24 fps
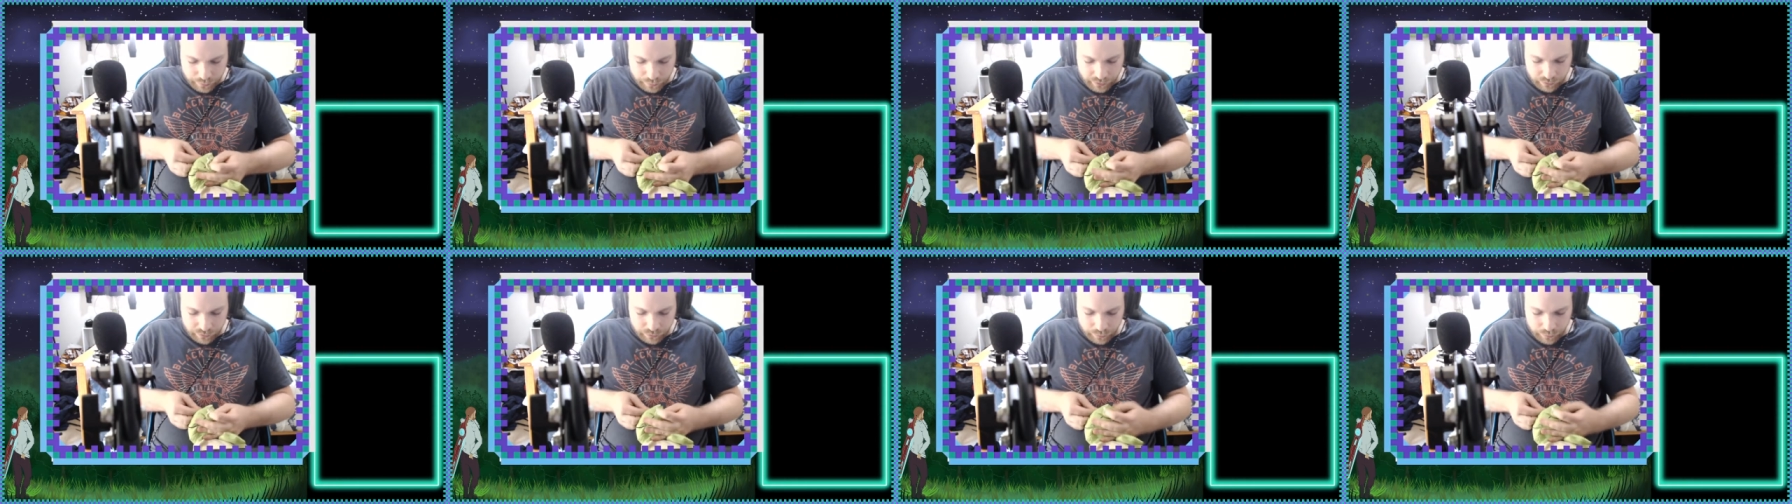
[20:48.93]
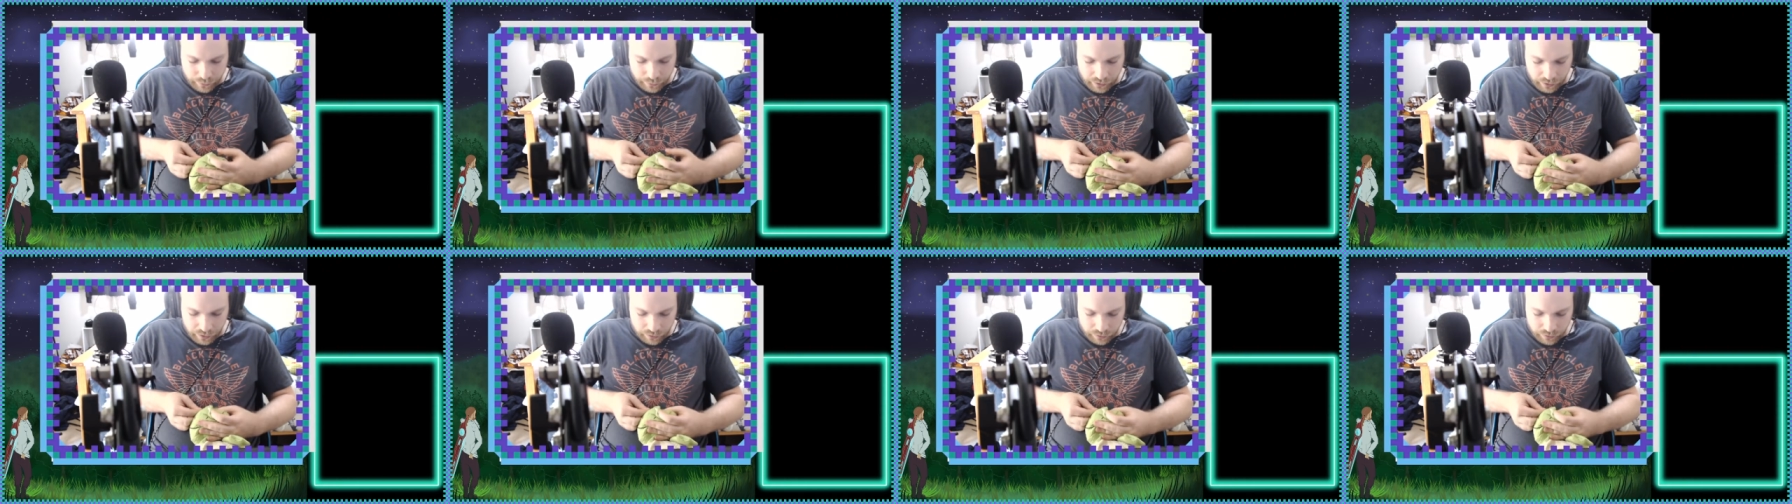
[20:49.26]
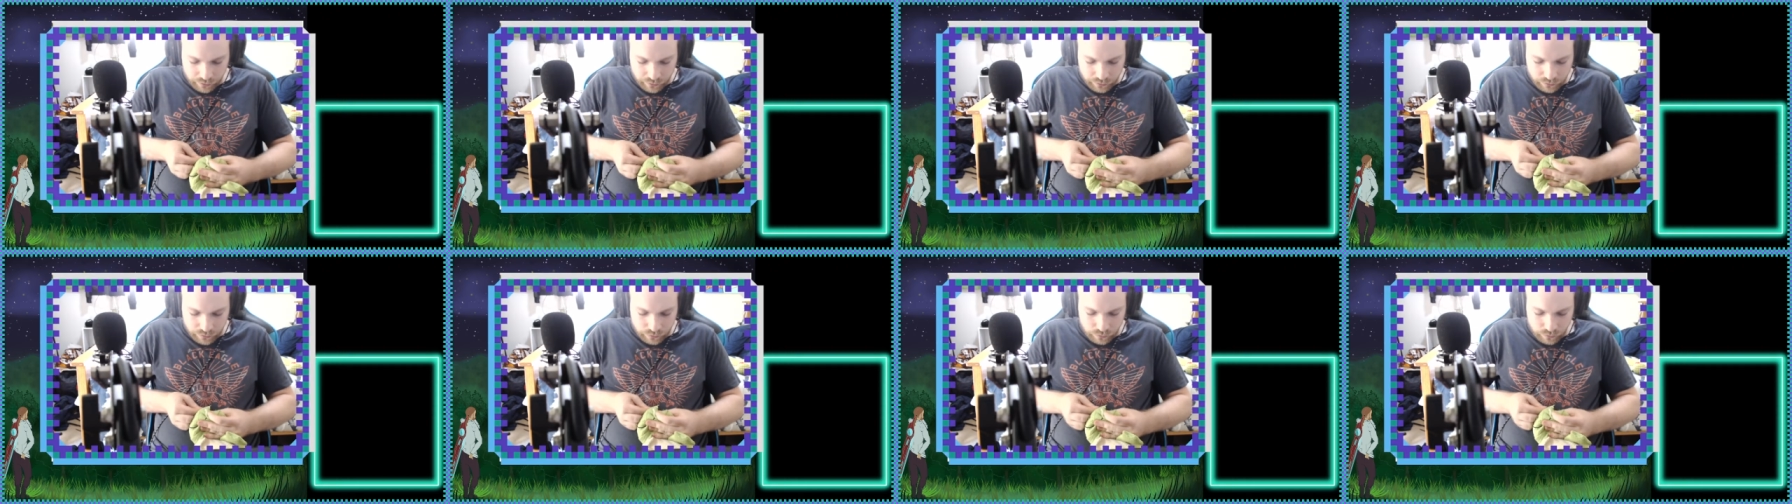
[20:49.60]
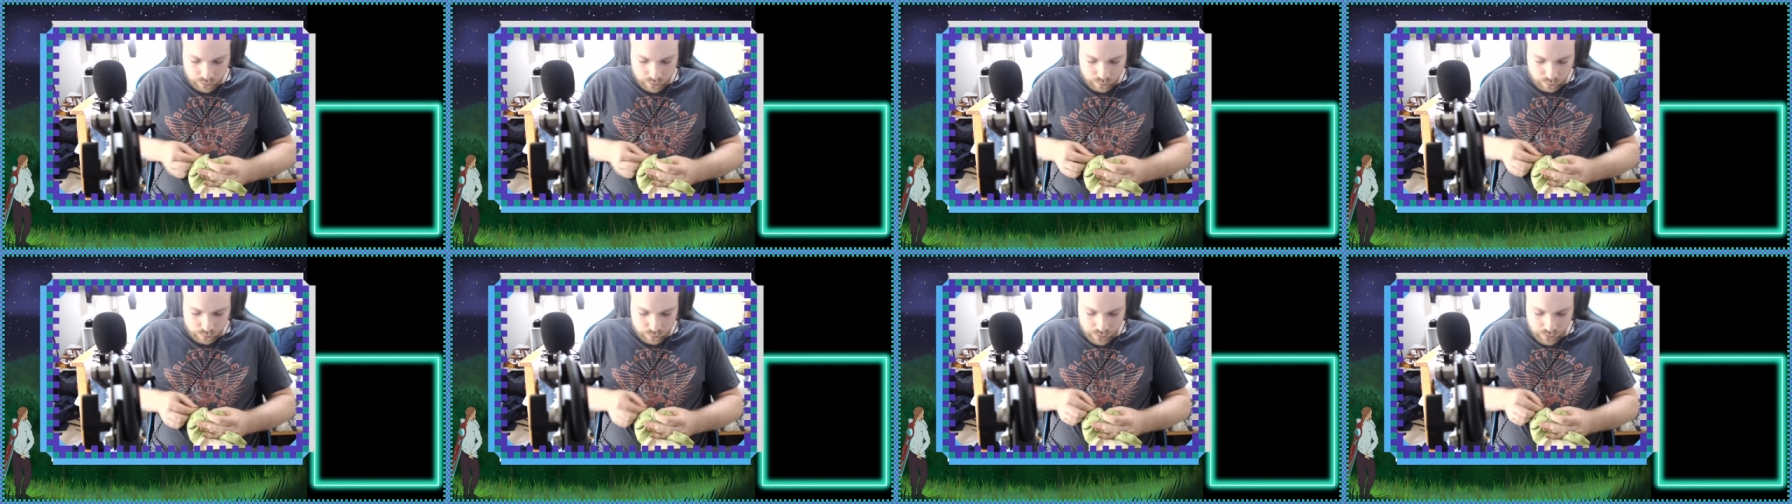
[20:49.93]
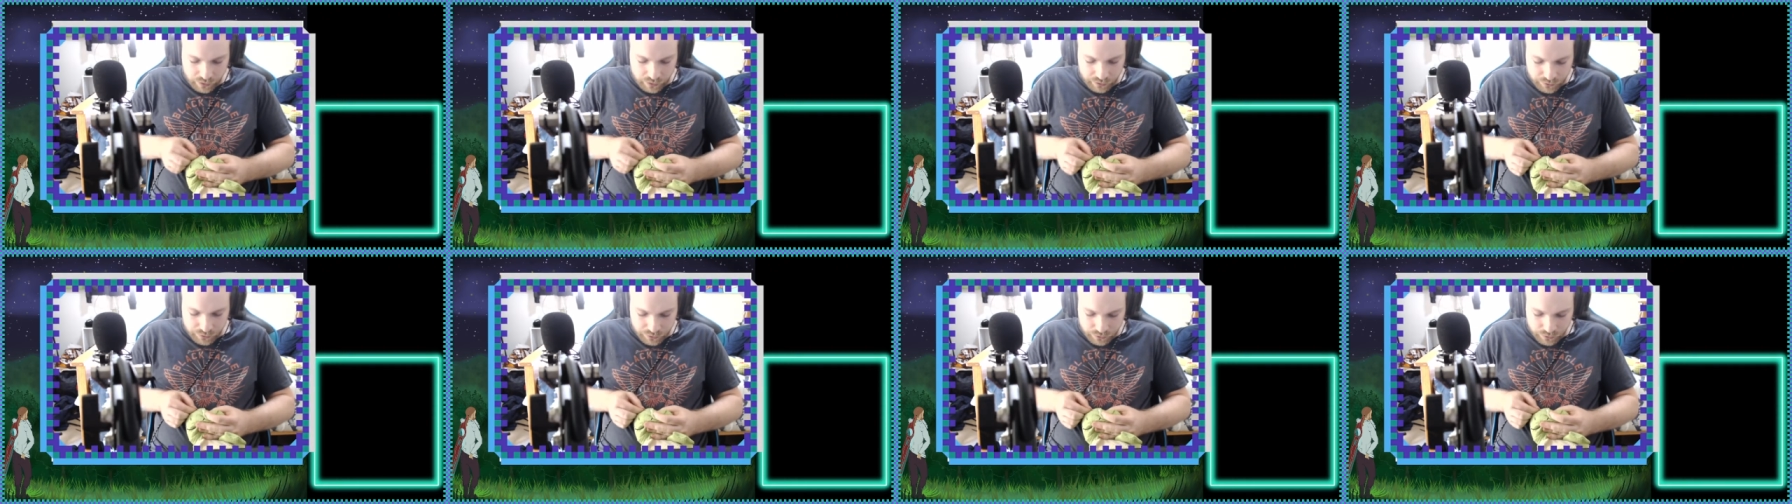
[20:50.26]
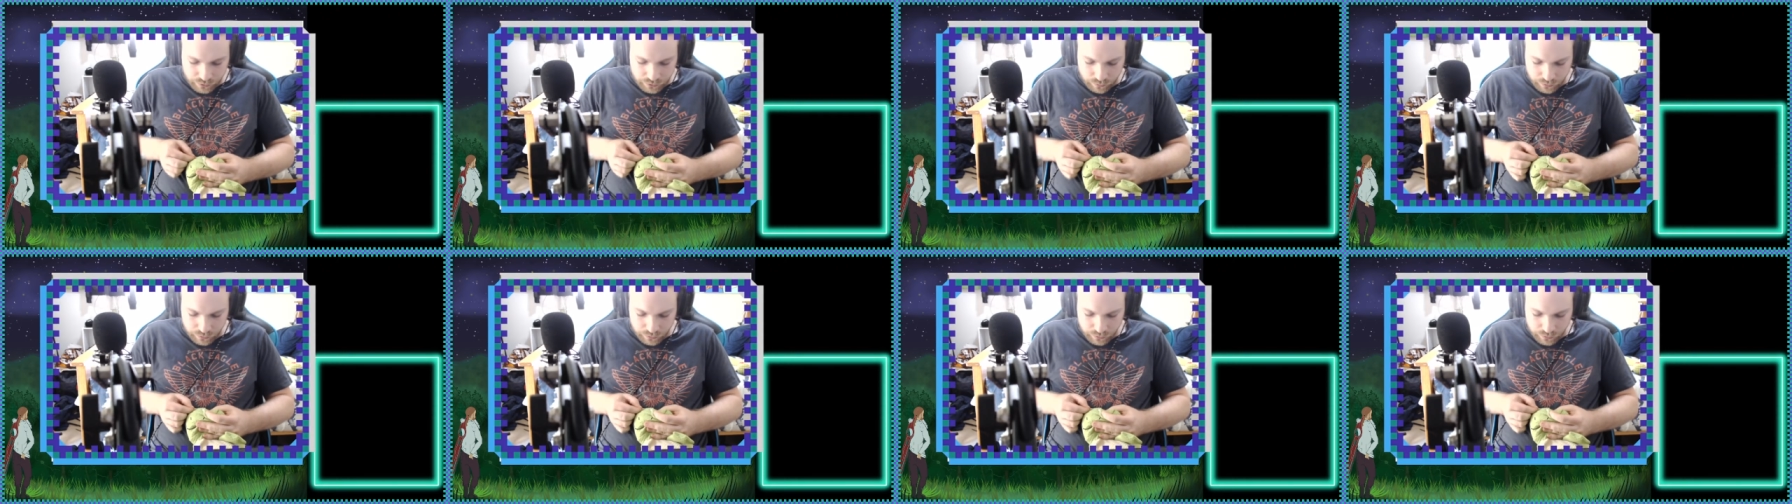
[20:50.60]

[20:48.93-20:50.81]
be repairing too much.